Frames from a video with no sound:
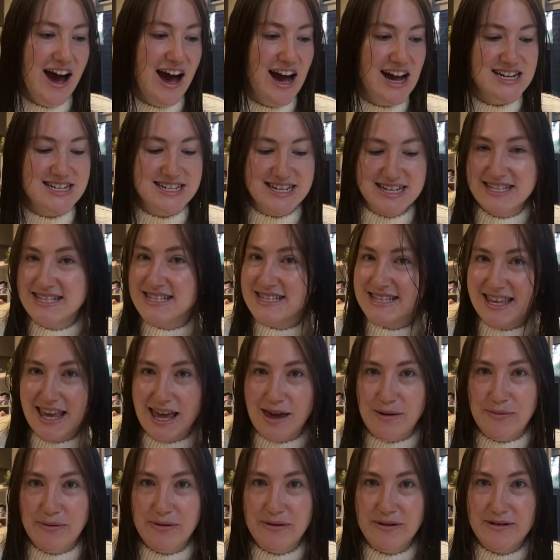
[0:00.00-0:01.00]
I didn't
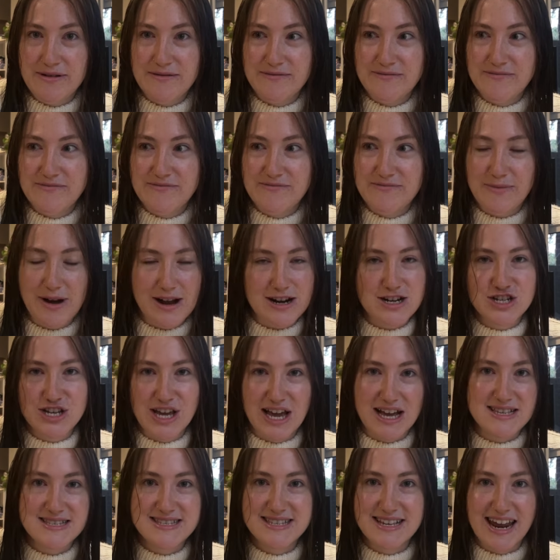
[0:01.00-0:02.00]
sleep much
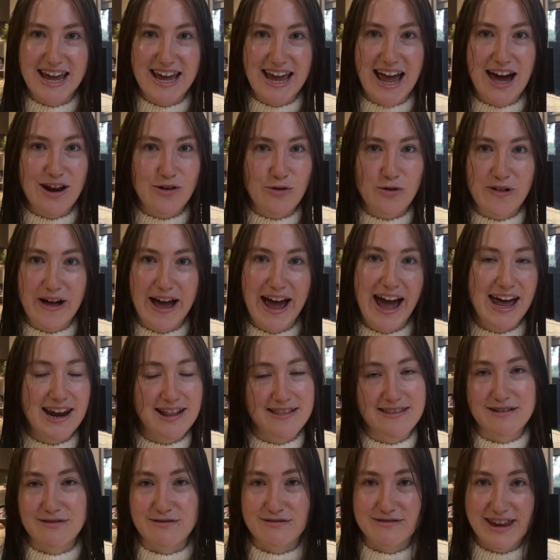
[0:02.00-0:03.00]
yesterday at all. I had
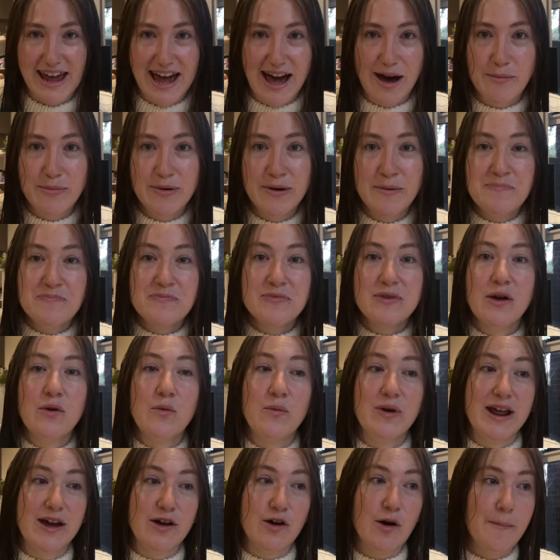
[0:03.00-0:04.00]
a little nap
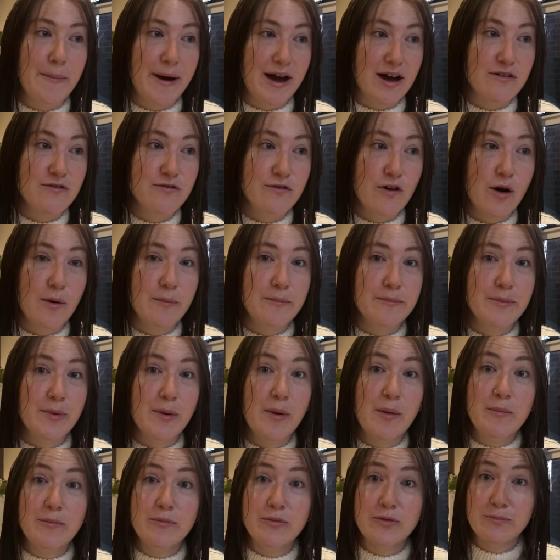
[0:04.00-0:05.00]
when I got back
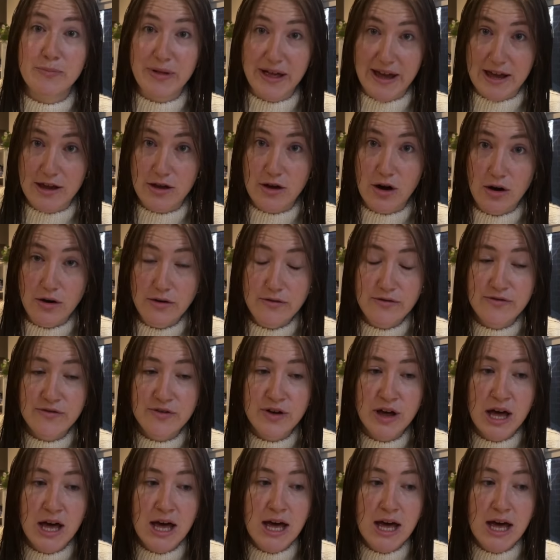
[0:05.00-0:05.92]
from playing golf,